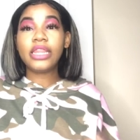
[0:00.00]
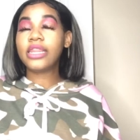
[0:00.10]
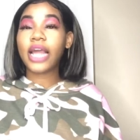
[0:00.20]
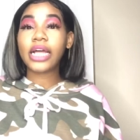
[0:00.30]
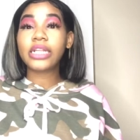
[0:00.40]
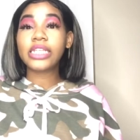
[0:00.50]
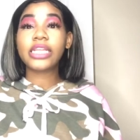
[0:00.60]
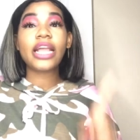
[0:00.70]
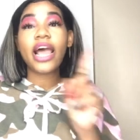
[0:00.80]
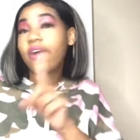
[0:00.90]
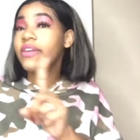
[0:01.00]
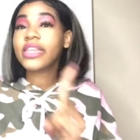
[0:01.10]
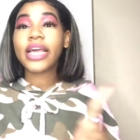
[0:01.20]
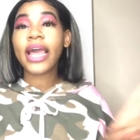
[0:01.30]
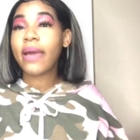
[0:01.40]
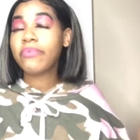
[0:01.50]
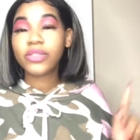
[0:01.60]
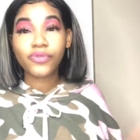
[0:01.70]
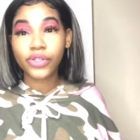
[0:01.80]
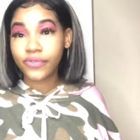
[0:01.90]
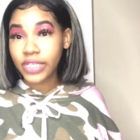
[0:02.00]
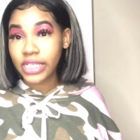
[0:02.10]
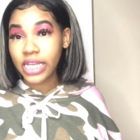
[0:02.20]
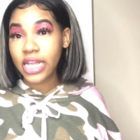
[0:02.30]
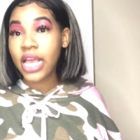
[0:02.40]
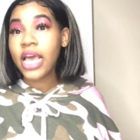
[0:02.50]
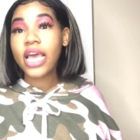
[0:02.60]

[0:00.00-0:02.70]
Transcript: Like, listen, everything happens for a reason.